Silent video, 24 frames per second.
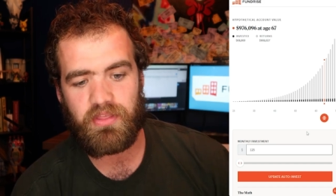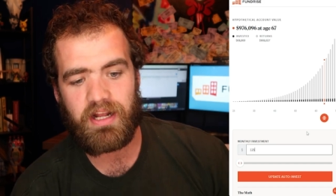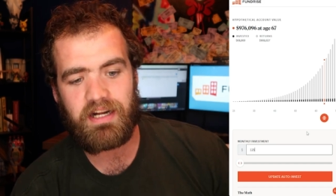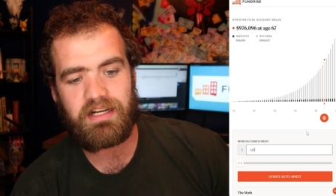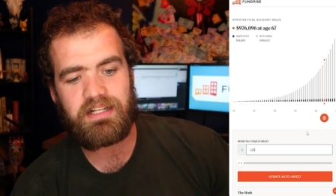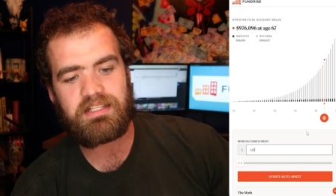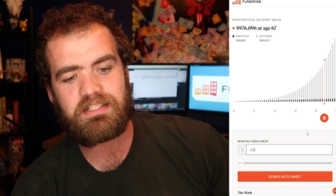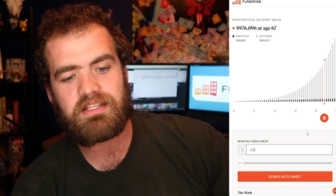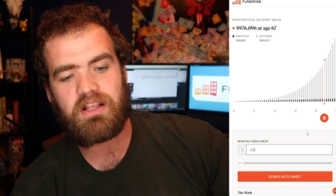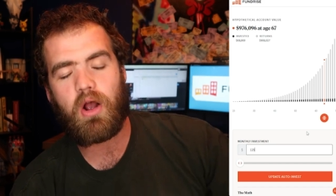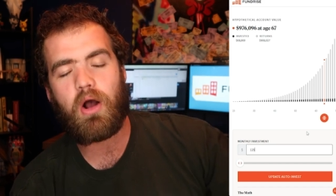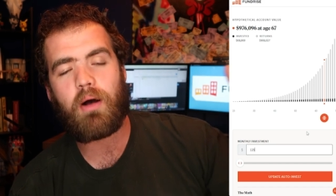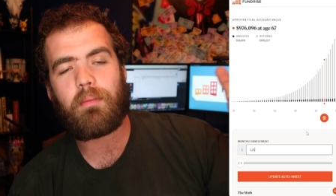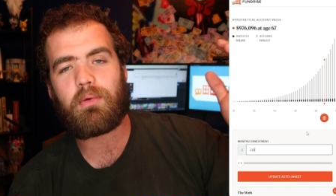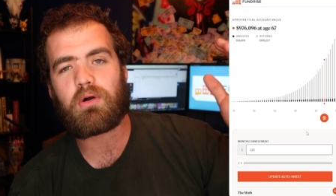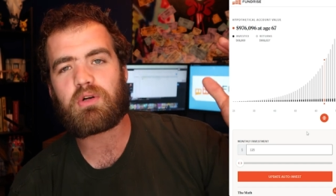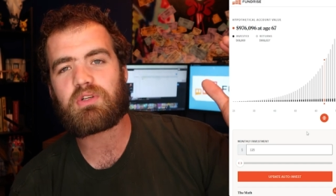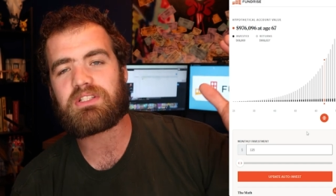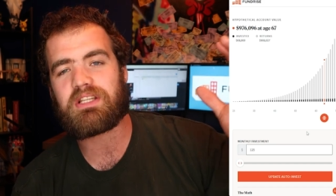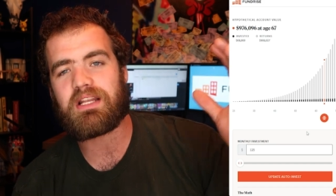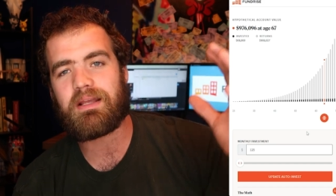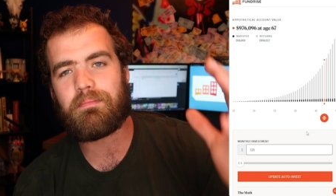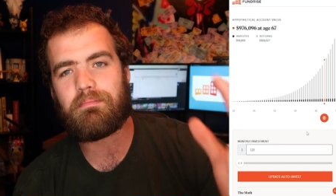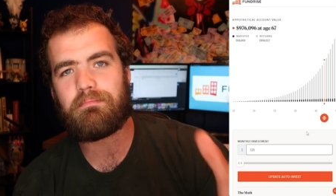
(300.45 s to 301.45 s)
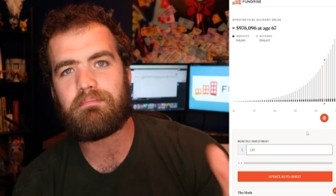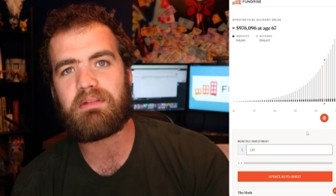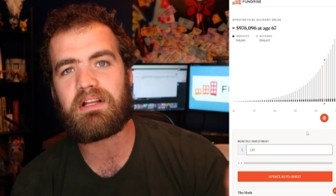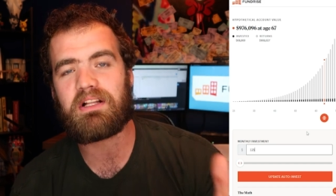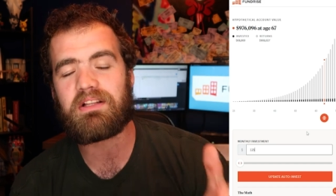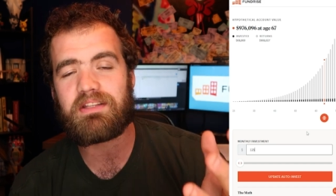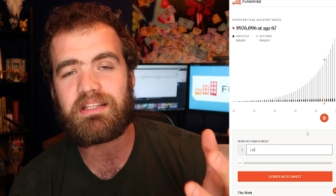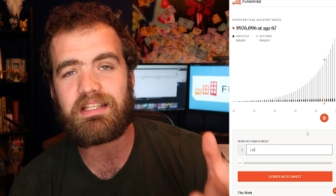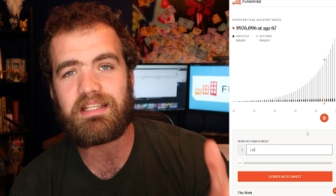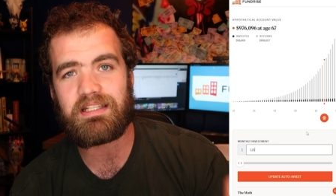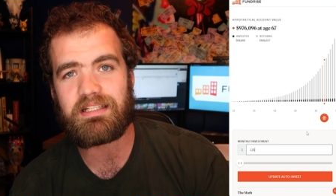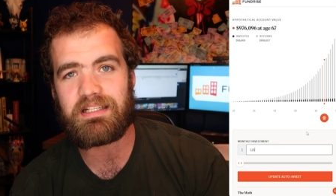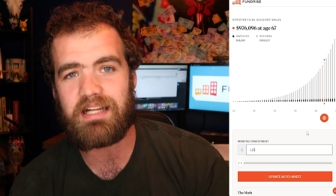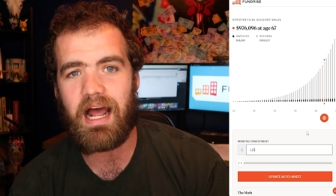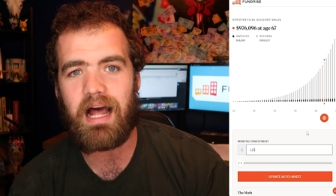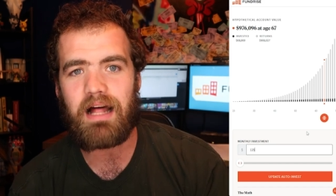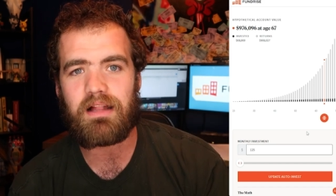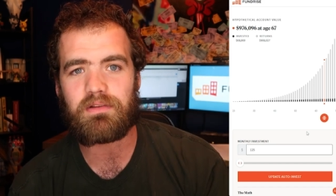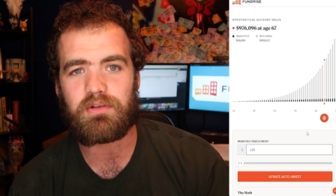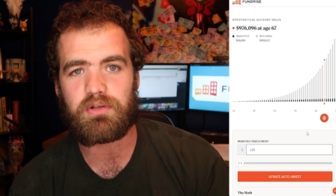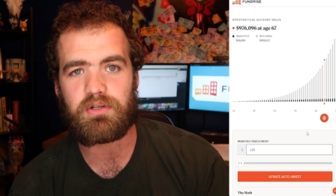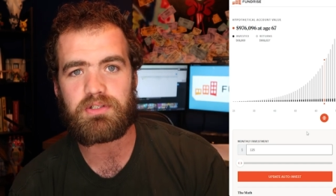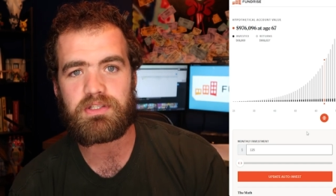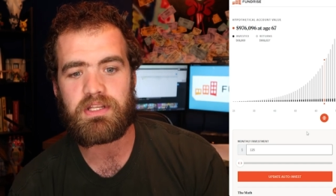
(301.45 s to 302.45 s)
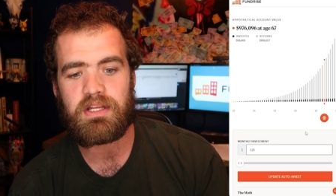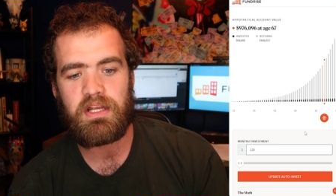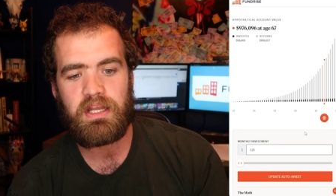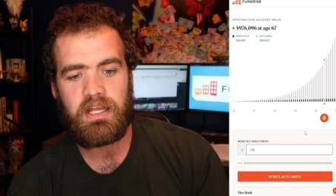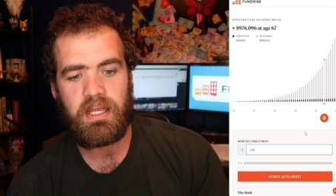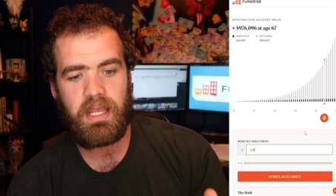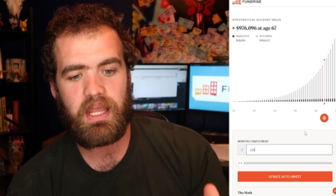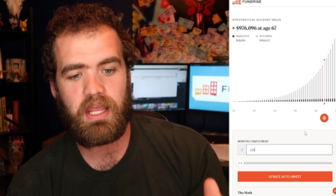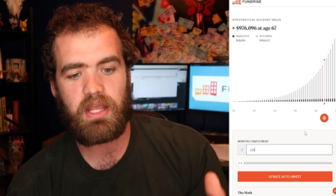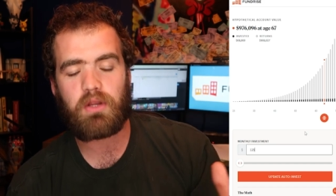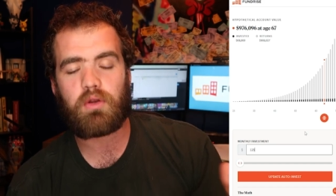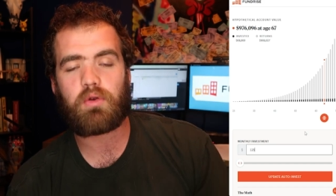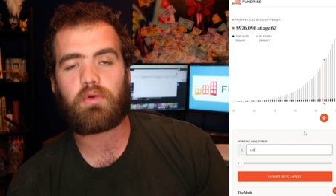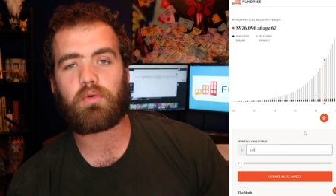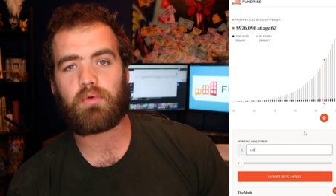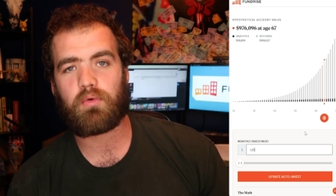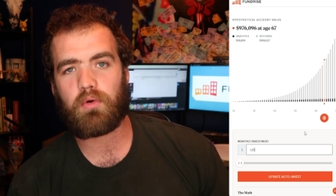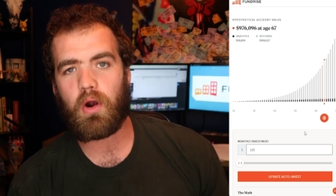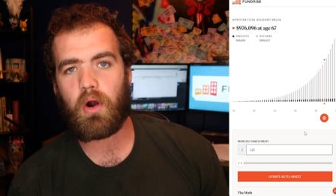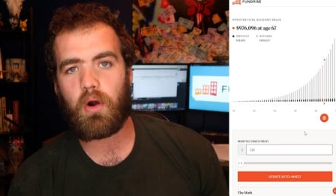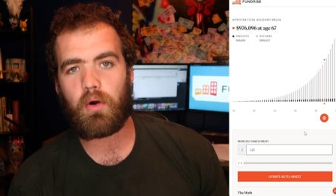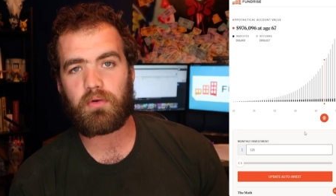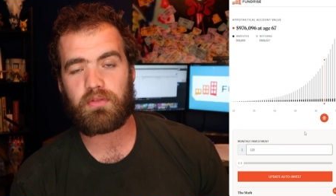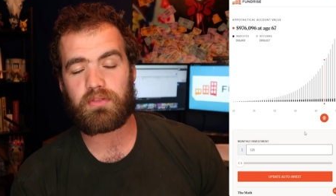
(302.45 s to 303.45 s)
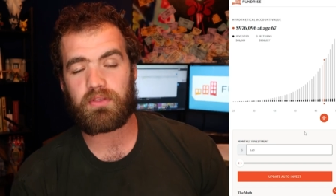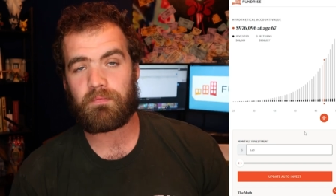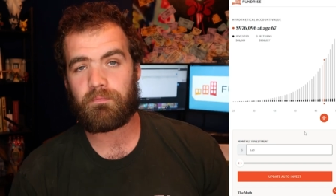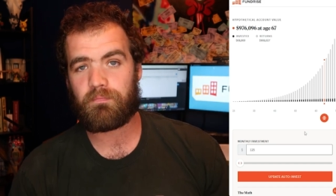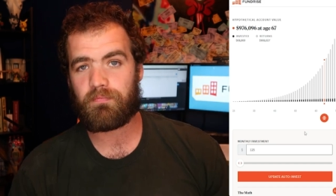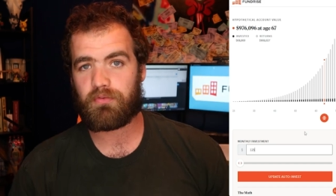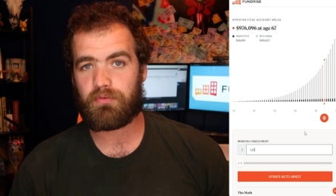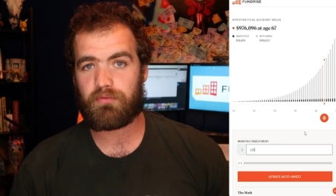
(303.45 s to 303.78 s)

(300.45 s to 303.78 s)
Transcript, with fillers: that is almost a million dollars in growth